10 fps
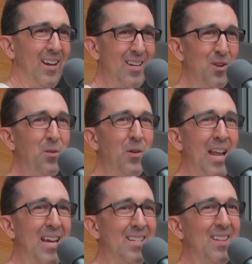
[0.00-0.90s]
You'll
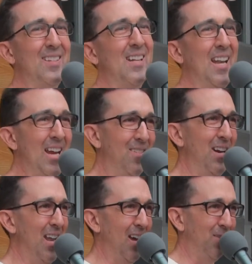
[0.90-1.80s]
relate to this later
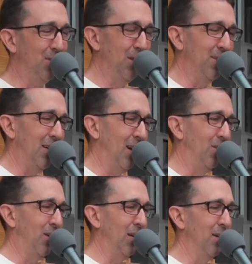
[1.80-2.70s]
in life, so listen
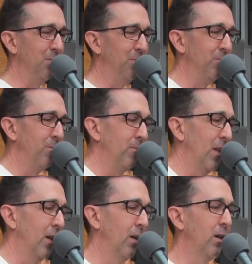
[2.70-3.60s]
carefully.
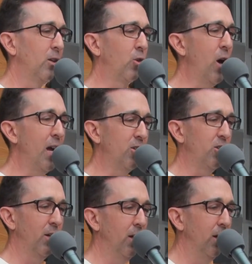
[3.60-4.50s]

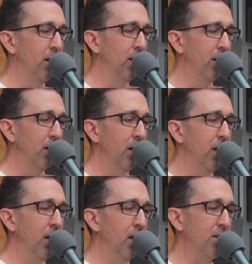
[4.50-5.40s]
Crush.
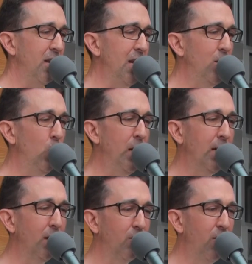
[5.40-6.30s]
Teen
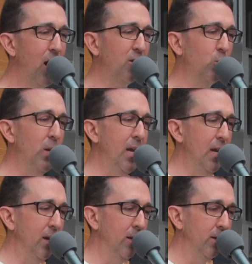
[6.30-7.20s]
week at Foxwood
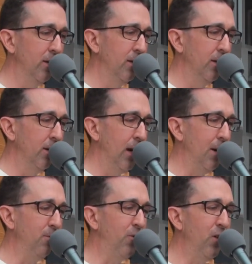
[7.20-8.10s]
Inn.
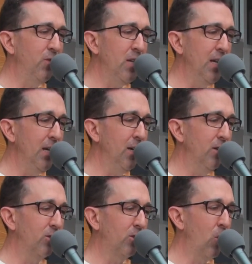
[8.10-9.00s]
I'm
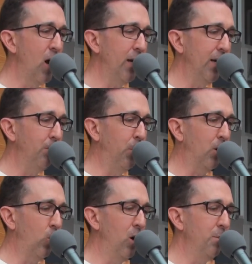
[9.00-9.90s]
15, scrawny,
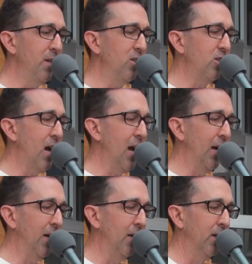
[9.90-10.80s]
bookwormed and shy.